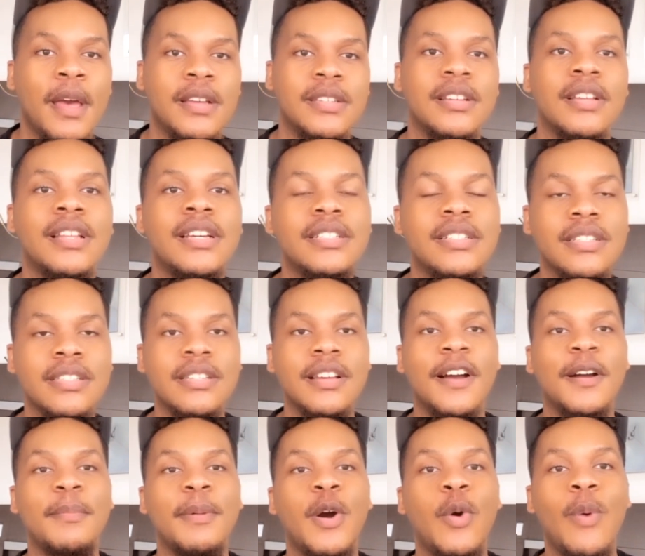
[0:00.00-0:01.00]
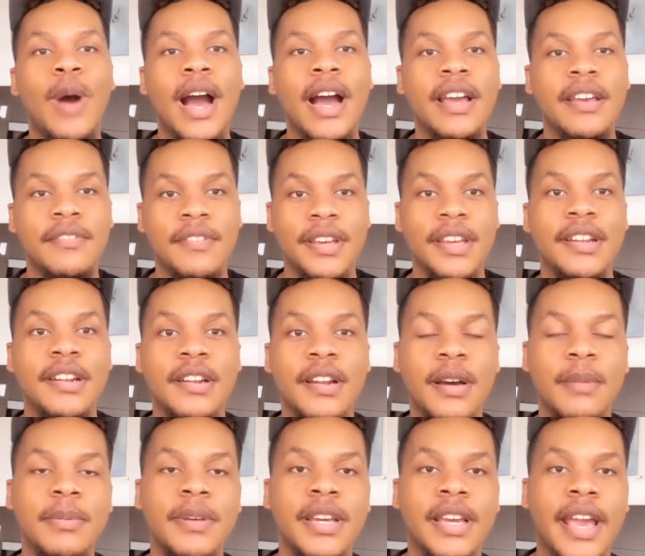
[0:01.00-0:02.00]
So let's just talk about why I even ended
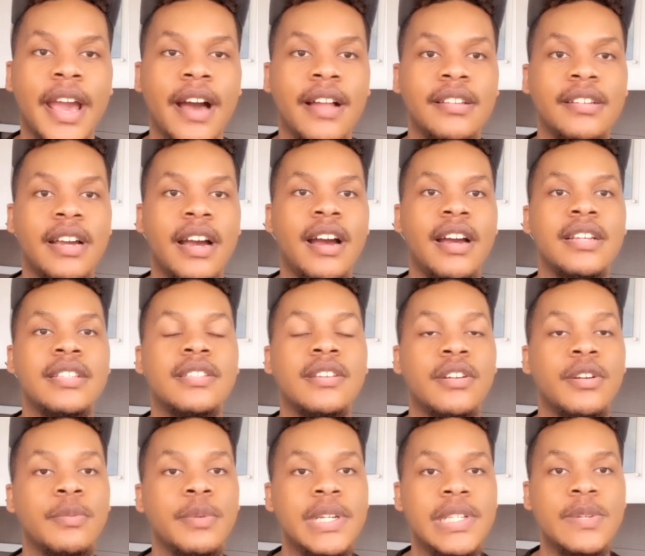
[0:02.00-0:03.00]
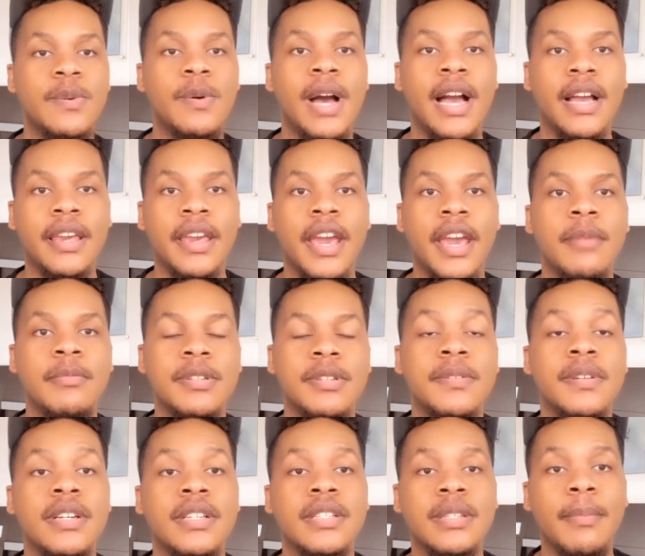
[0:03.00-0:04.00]
up in Cali. All right, so the reason why I came
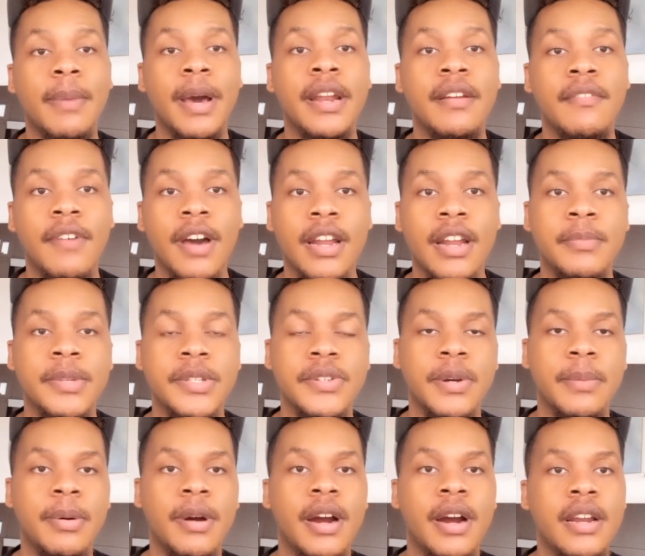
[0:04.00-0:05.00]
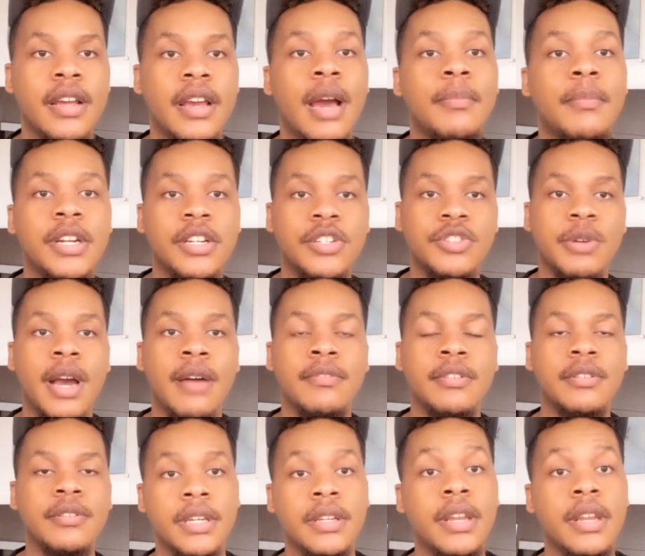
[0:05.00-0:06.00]
is because somebody invited me to a party. I'm in a
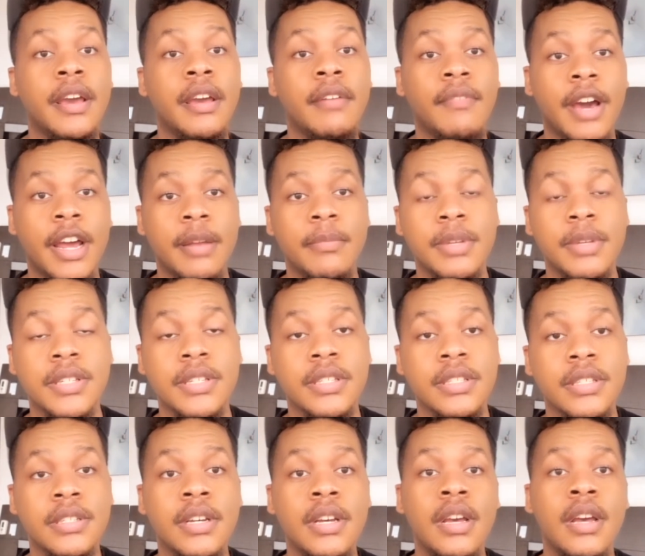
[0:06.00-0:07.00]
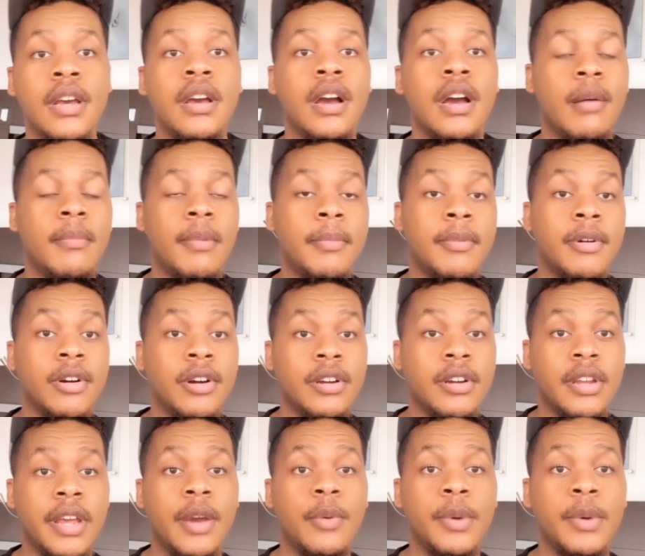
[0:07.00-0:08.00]
travel group. They invited me to a
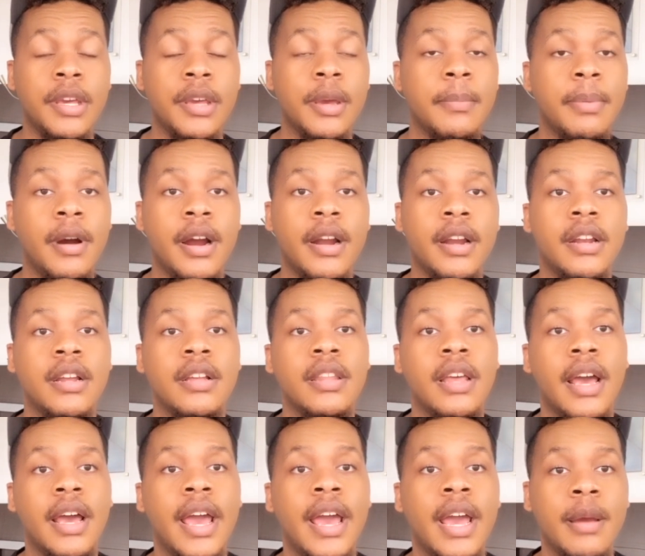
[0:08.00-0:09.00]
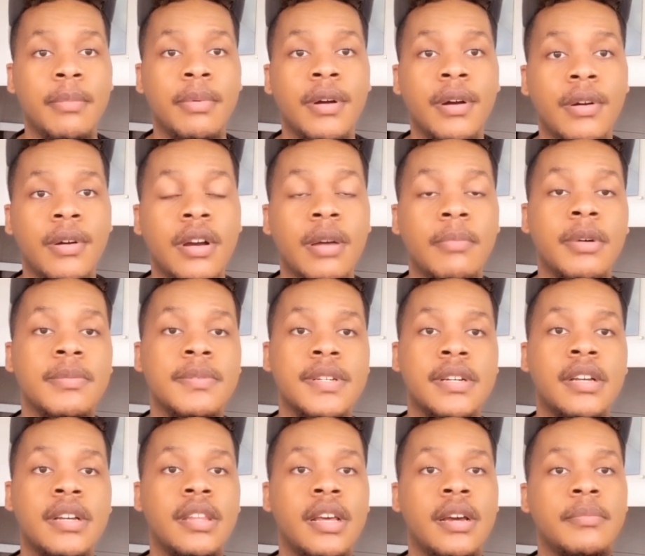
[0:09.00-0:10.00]
Memorial Day weekend party and they're like, hey bro, come up
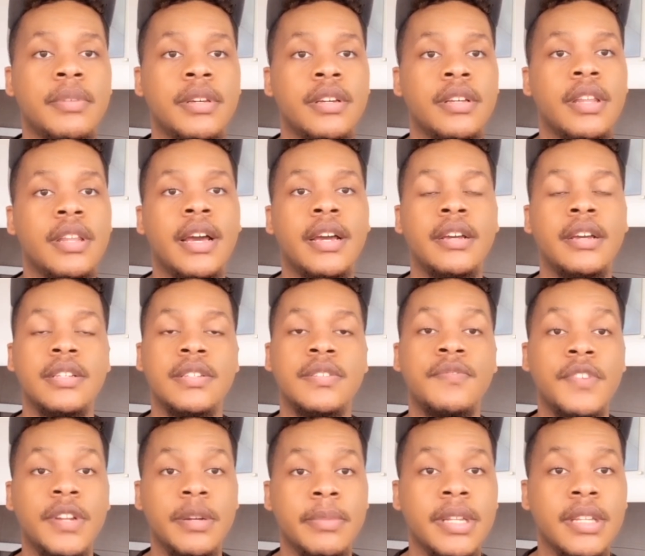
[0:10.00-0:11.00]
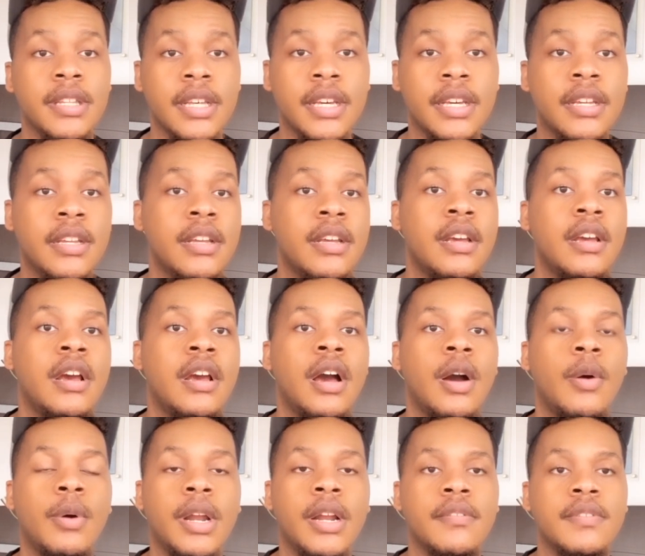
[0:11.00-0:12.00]
to Colombia, like it's gonna be lit
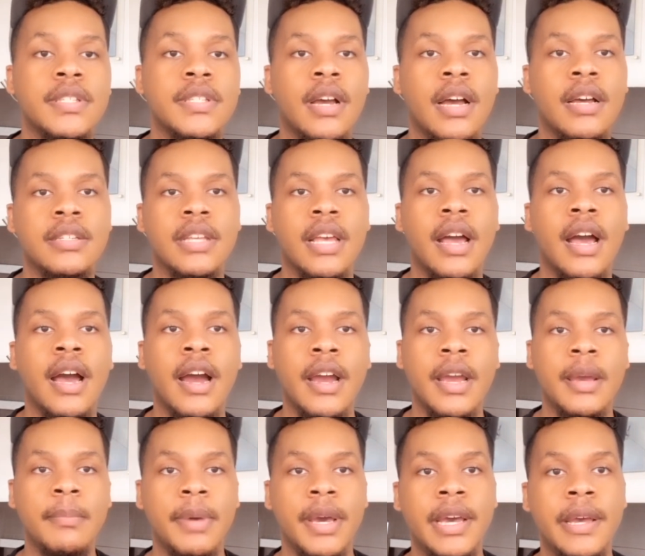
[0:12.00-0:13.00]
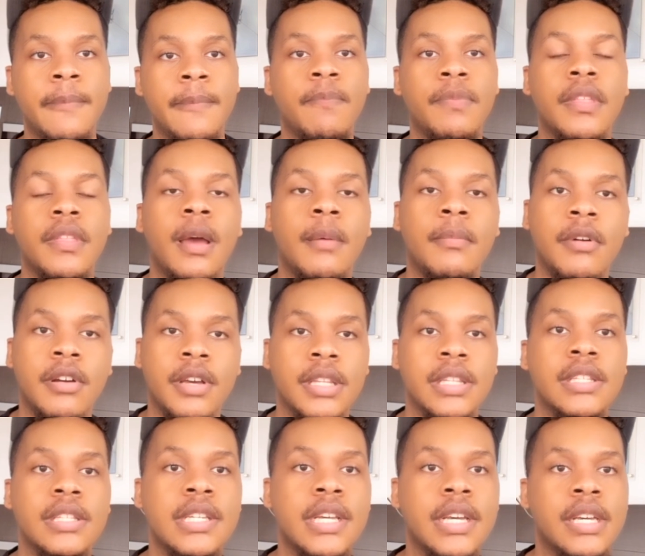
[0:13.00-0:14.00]
or whatever. So I was like, all right, bet, I'm gonna
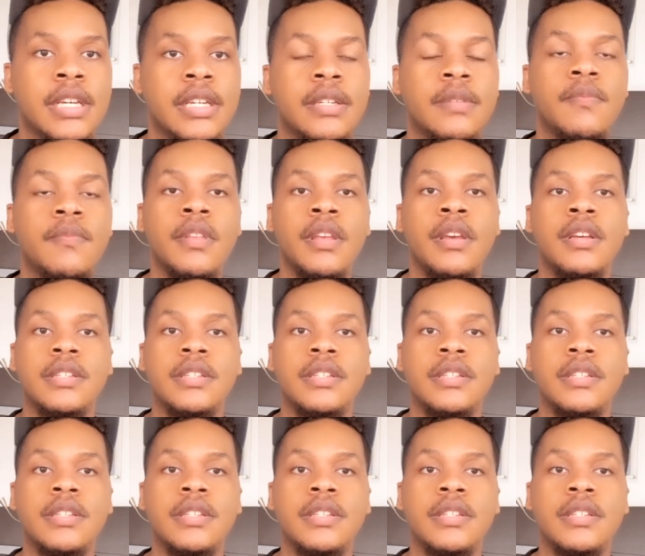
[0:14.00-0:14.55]
get the ticket.